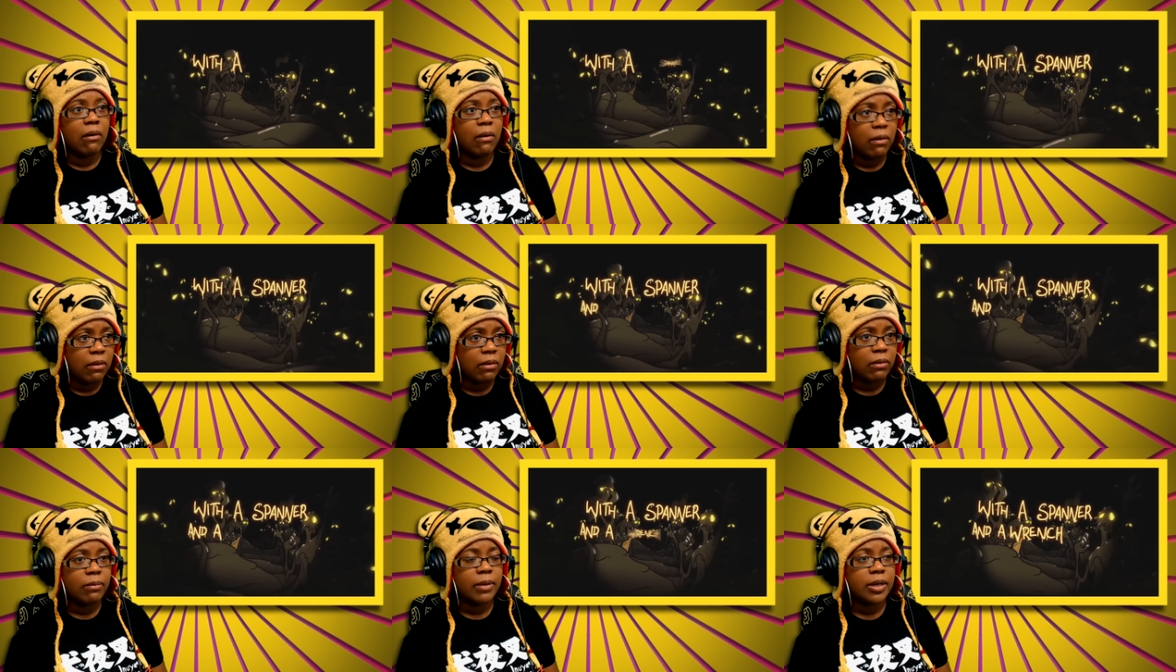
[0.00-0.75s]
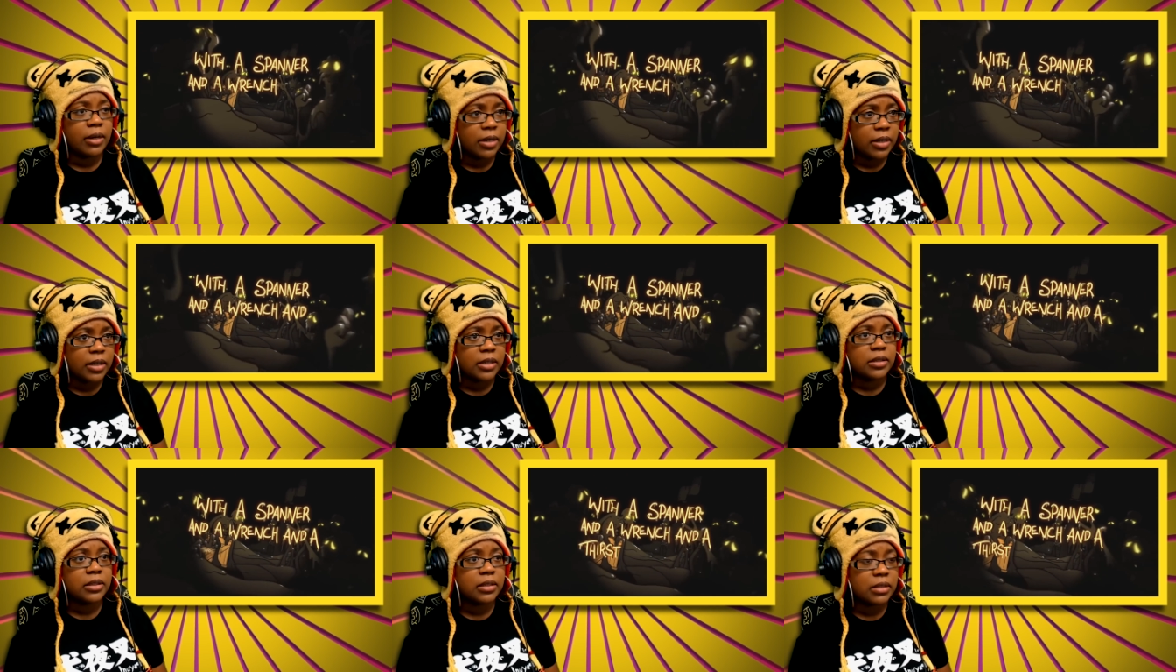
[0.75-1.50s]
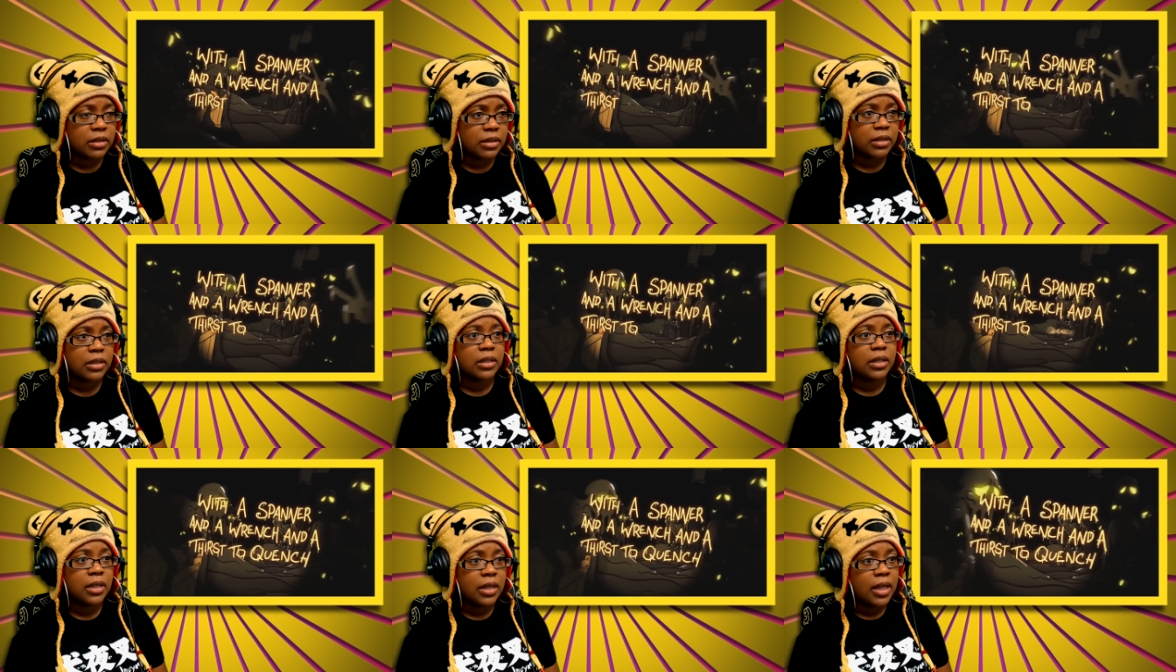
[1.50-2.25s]
Oh my goodness.
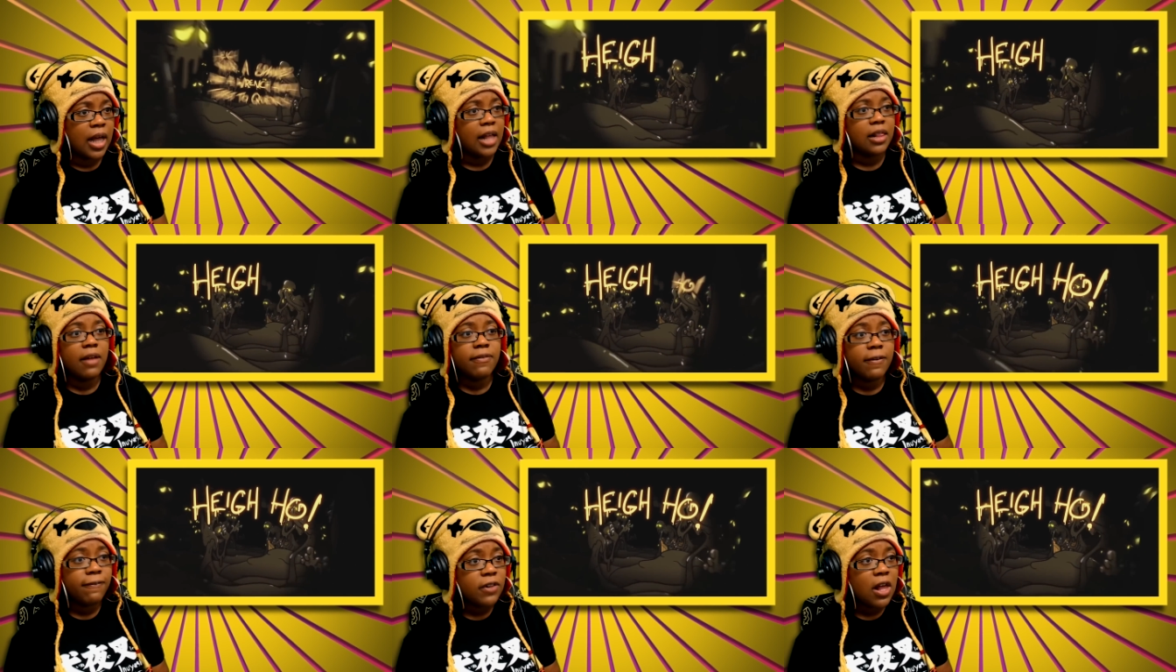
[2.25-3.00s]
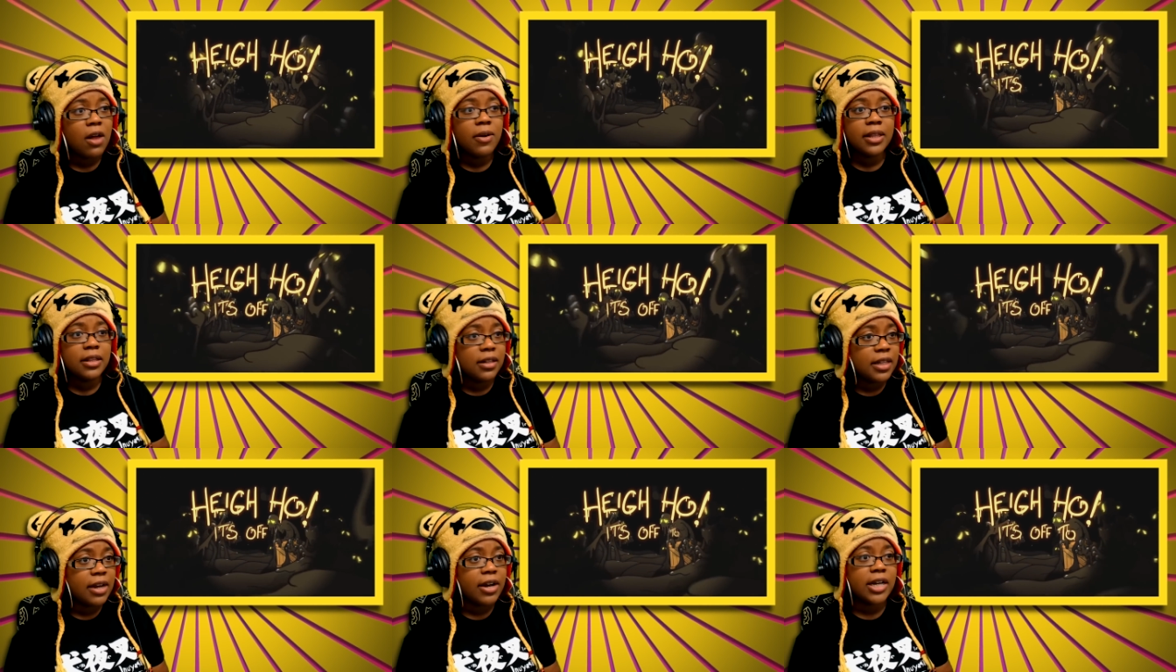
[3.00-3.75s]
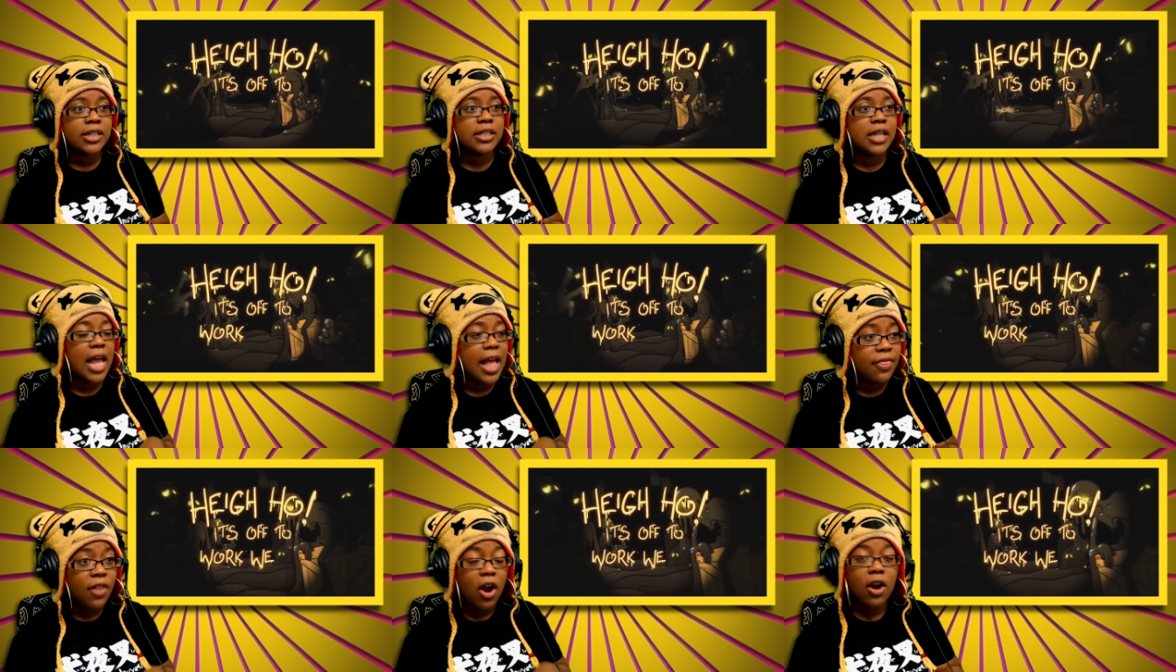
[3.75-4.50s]
I love the flow and the lyrics
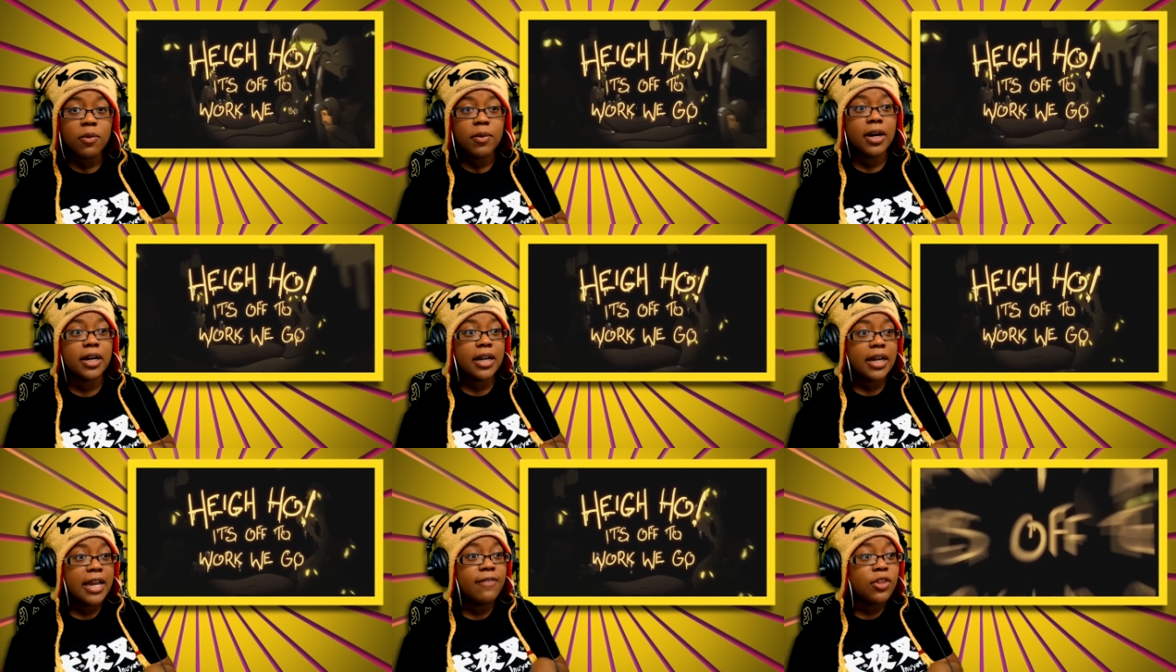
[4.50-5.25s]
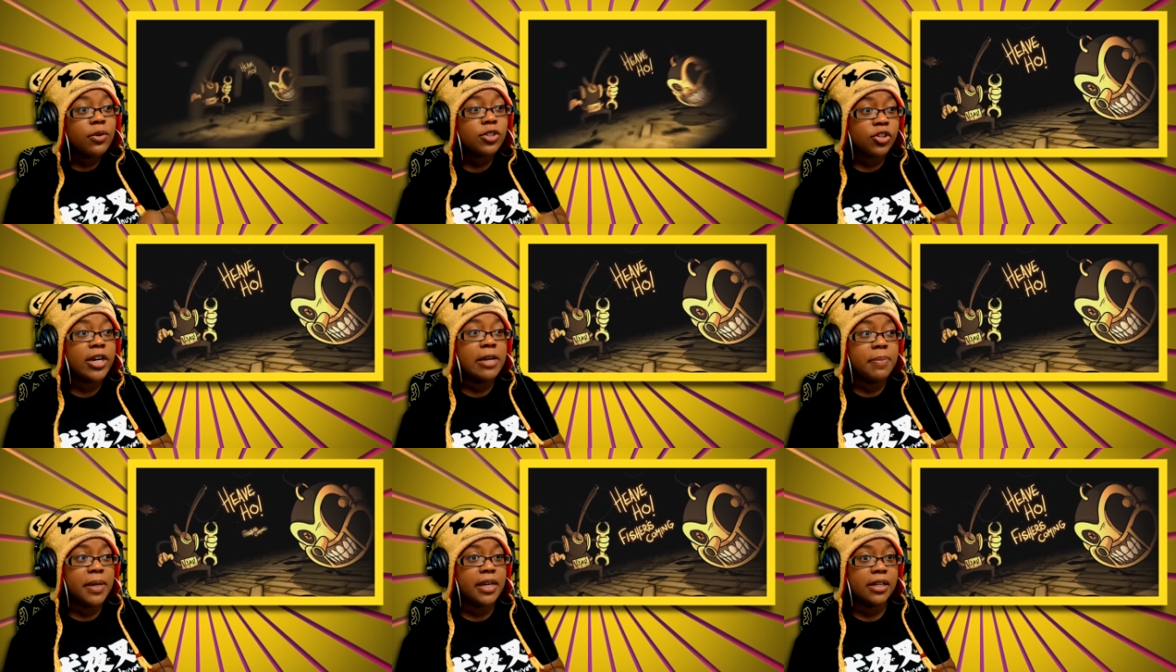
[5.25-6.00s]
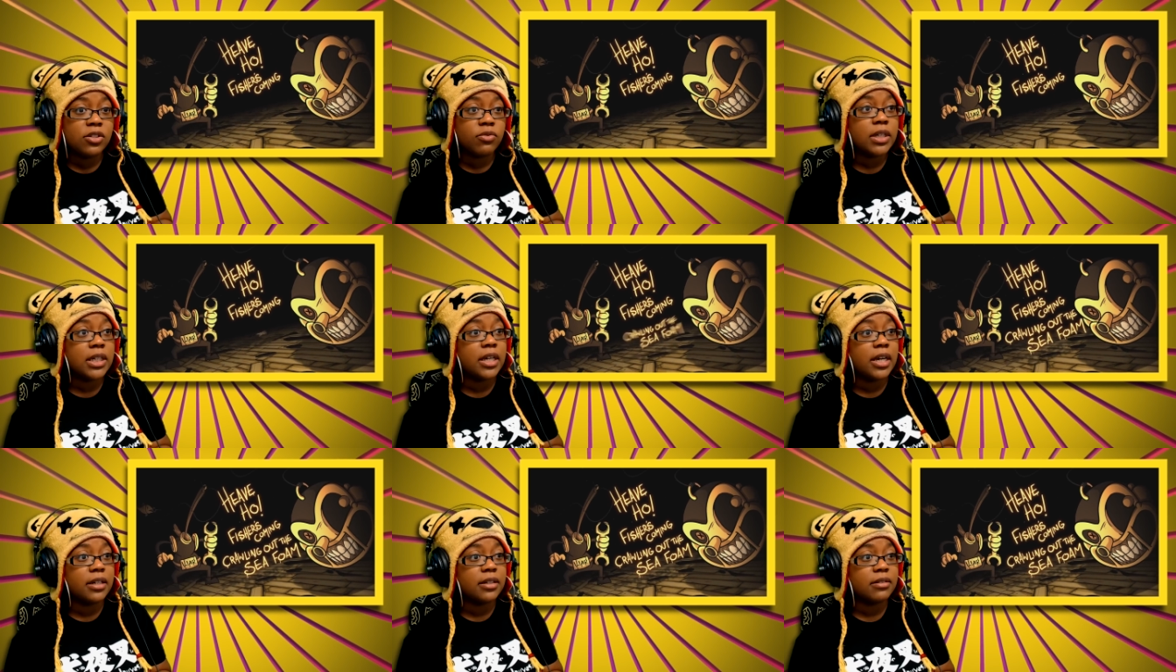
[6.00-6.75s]
and the artwork, even though it's creepy. It's really good.